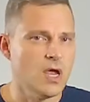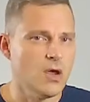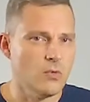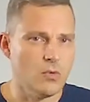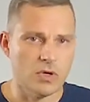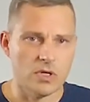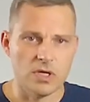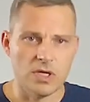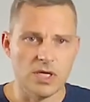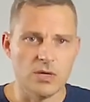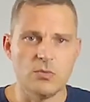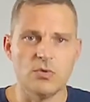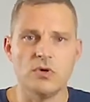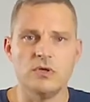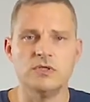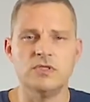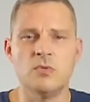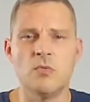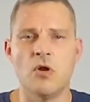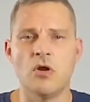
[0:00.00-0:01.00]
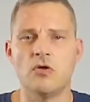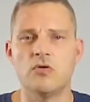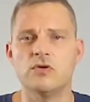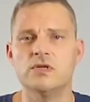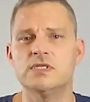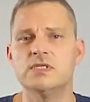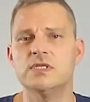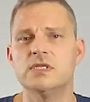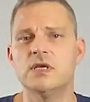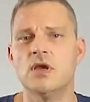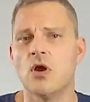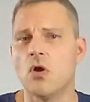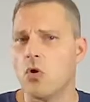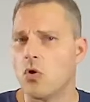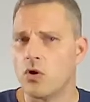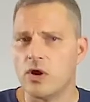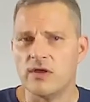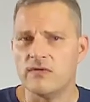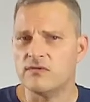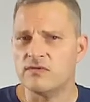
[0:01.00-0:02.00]
what liberal democracy
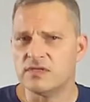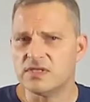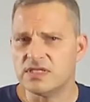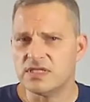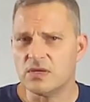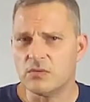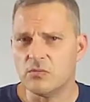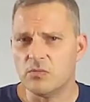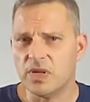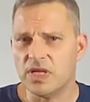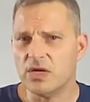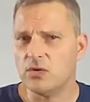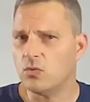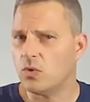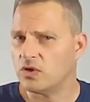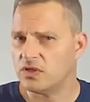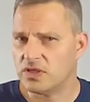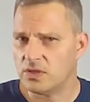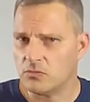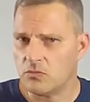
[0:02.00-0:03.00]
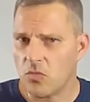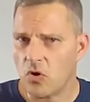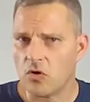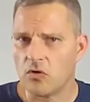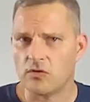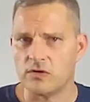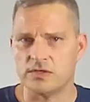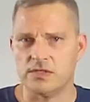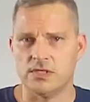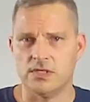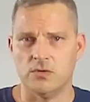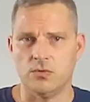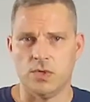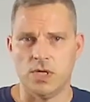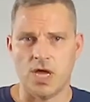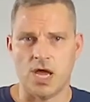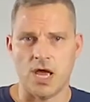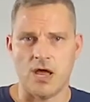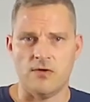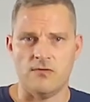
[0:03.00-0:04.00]
or even simply what democracy we
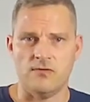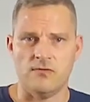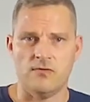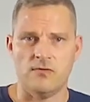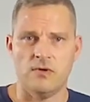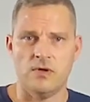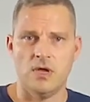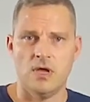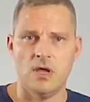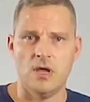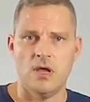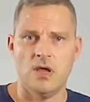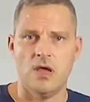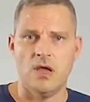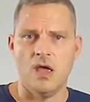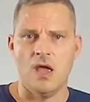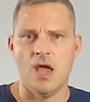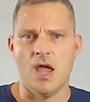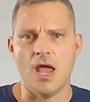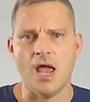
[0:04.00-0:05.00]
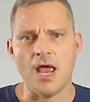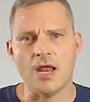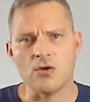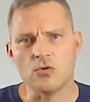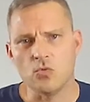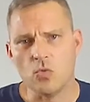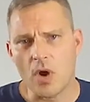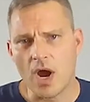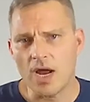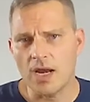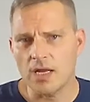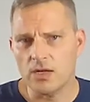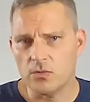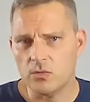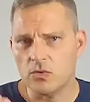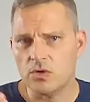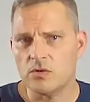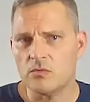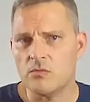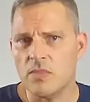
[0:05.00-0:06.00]
have. And while it
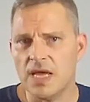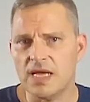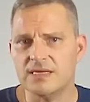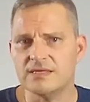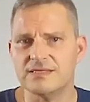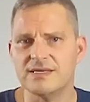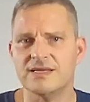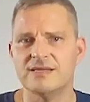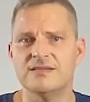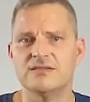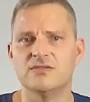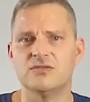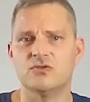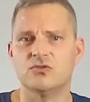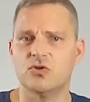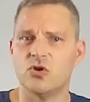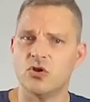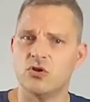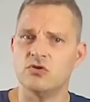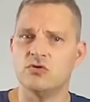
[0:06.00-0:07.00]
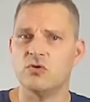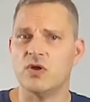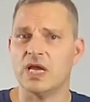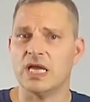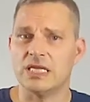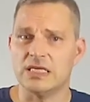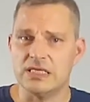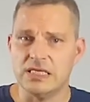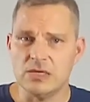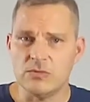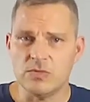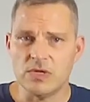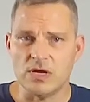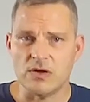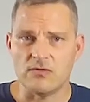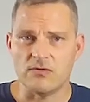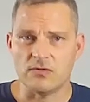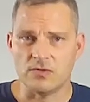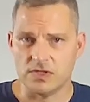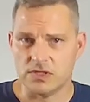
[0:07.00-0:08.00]
would make sense to turn to academia
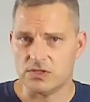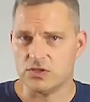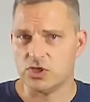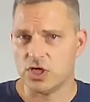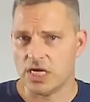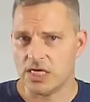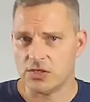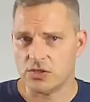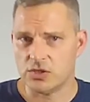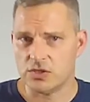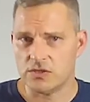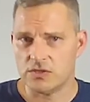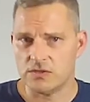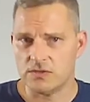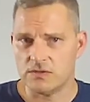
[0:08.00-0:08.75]
for these changes,